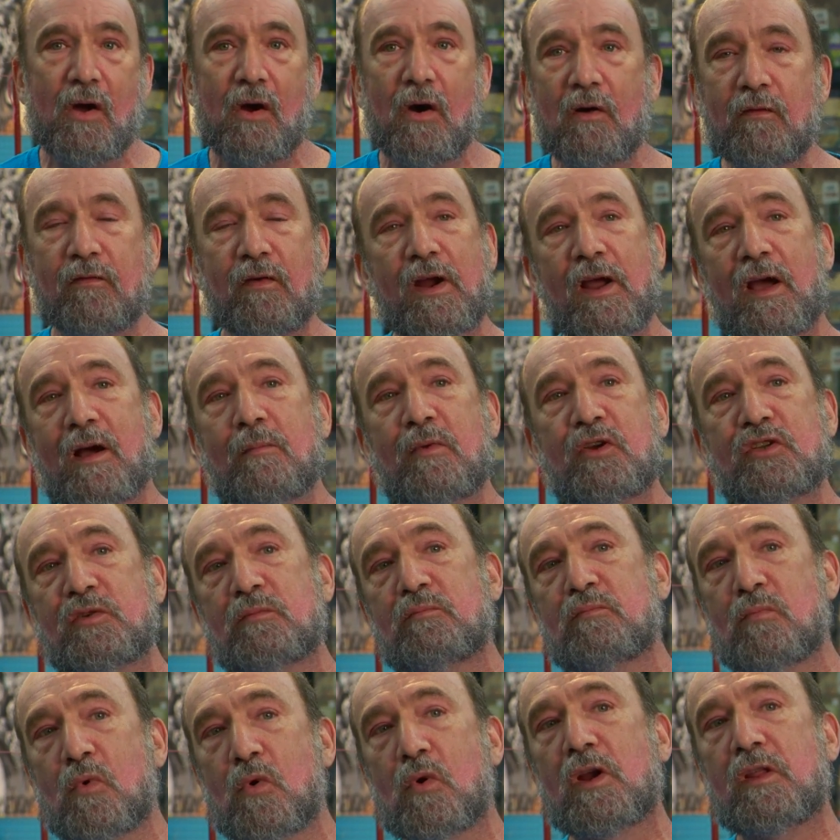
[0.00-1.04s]
over how much
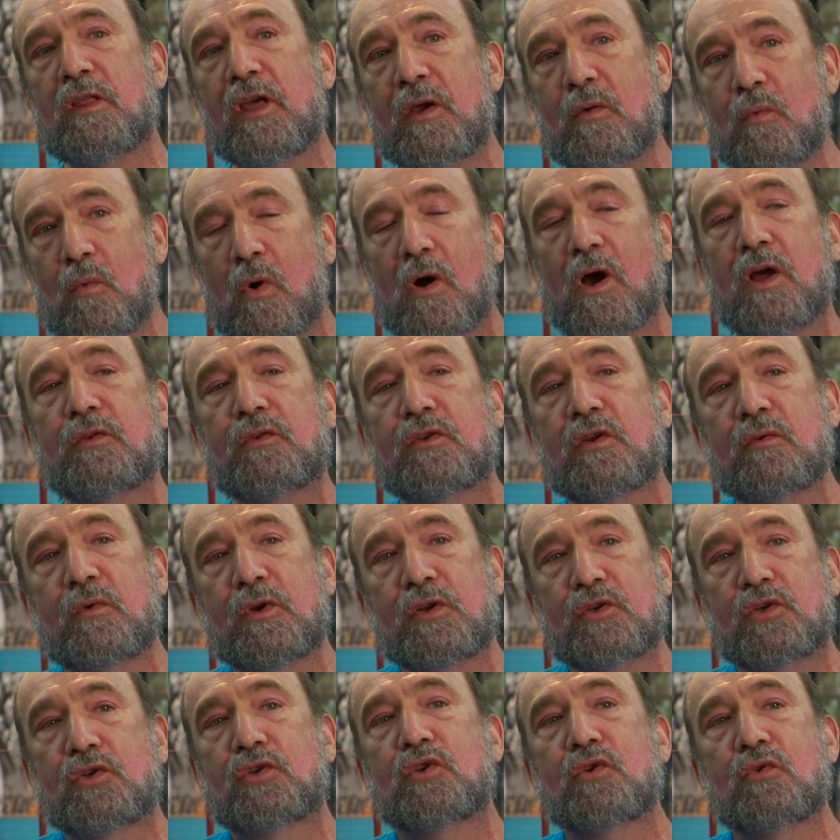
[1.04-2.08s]
more they want to
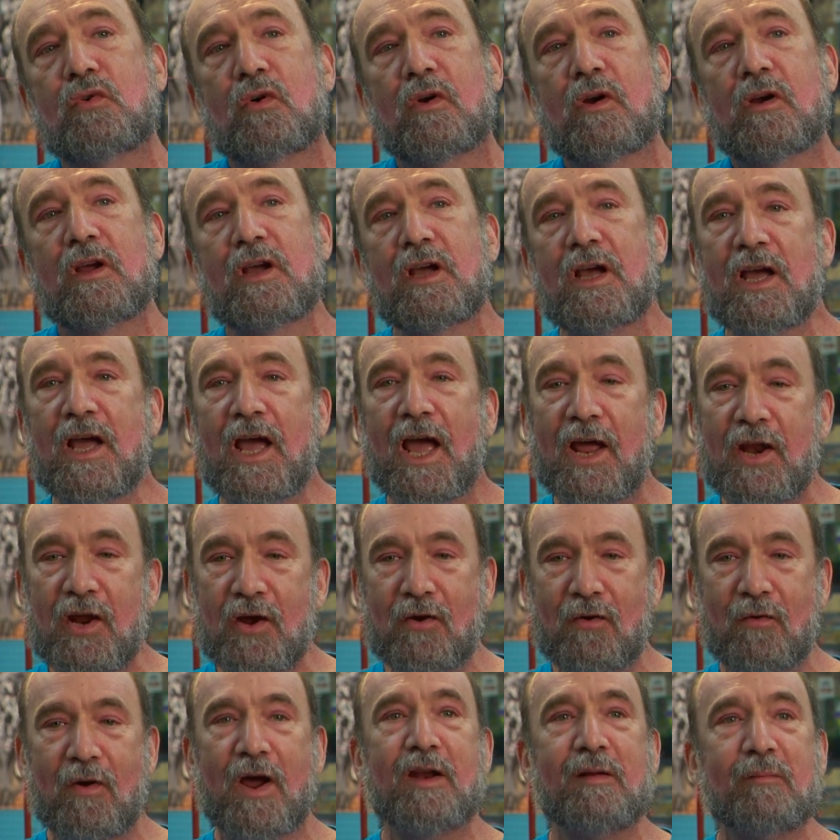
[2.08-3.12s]
insure an
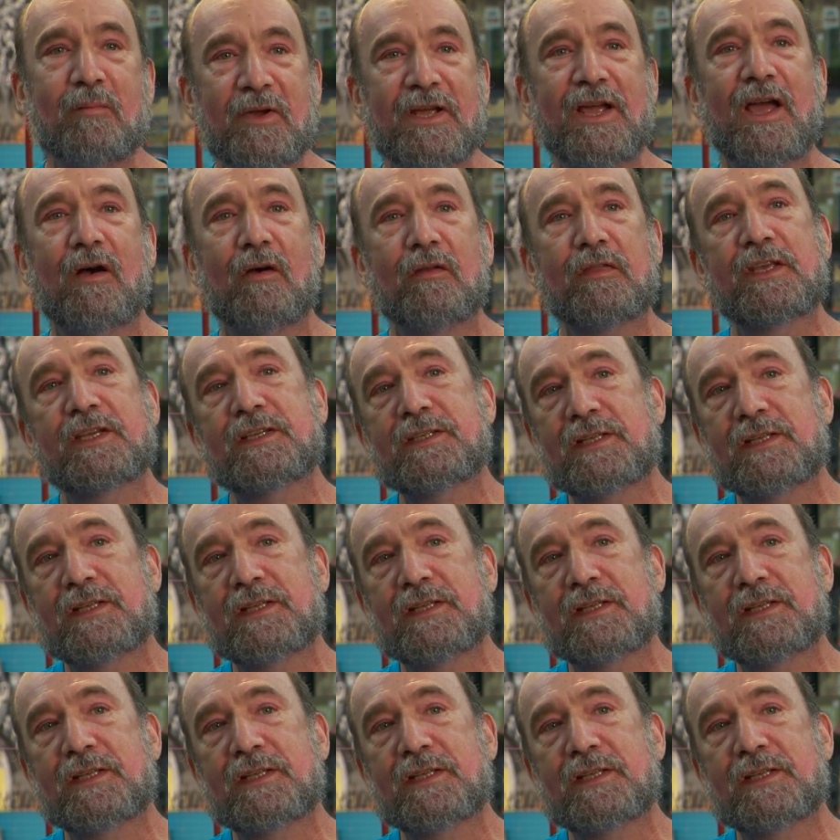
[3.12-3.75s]
incredibly healthy